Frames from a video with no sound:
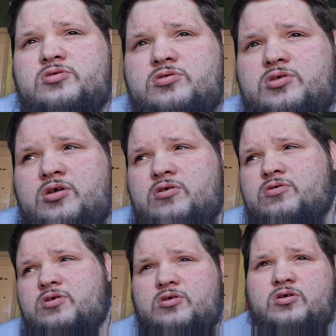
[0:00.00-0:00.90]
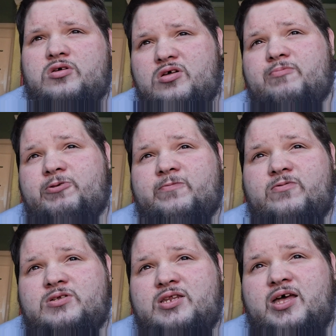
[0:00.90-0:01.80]
So, I look
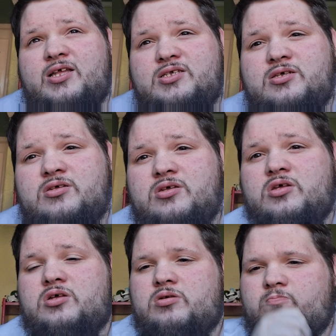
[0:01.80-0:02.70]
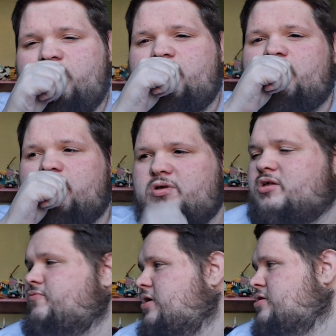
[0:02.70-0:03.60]
forward to that.
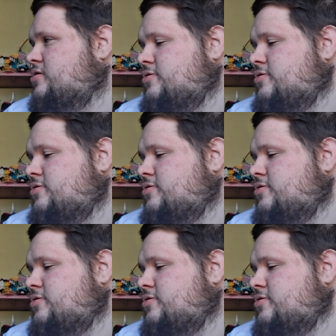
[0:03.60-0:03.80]
Anyway.